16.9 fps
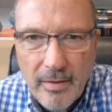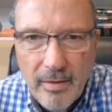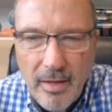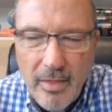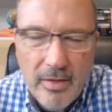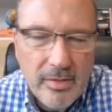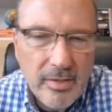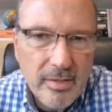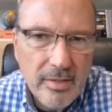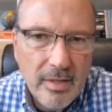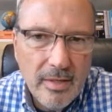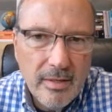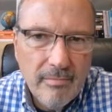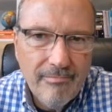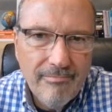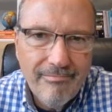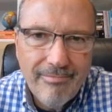Now, this is a,
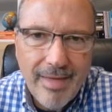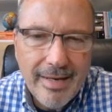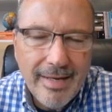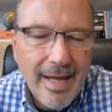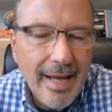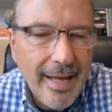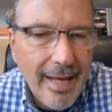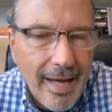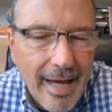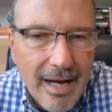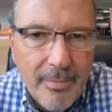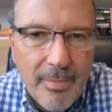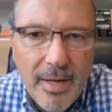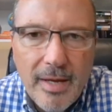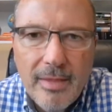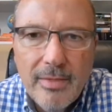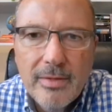a
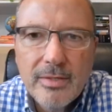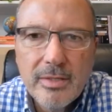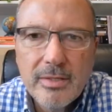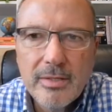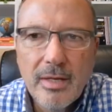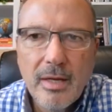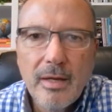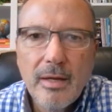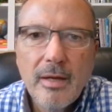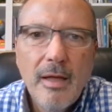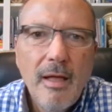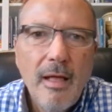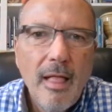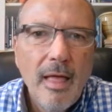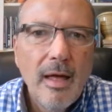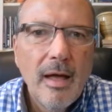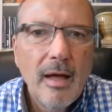dichotomy, this is a,
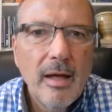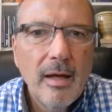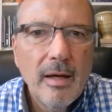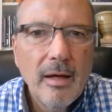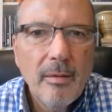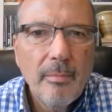uh,